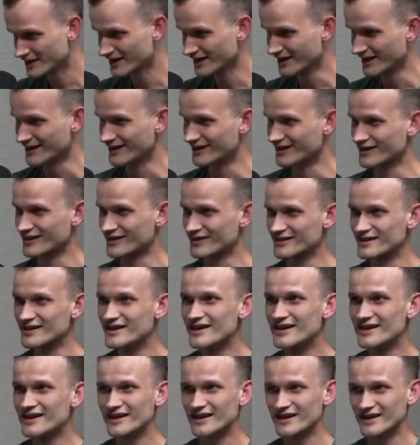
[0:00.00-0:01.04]
And
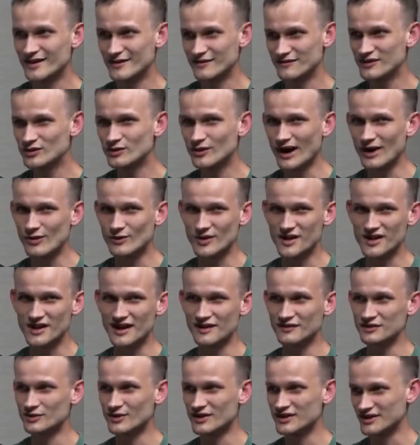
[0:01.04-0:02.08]
a few hours
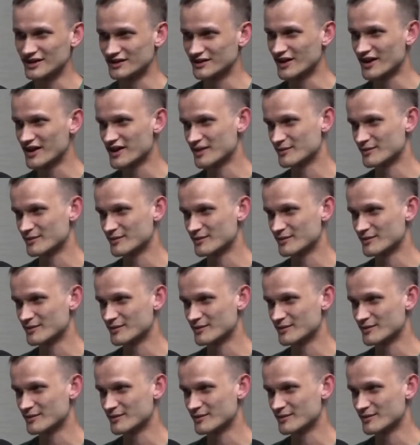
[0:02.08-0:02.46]
after I did this,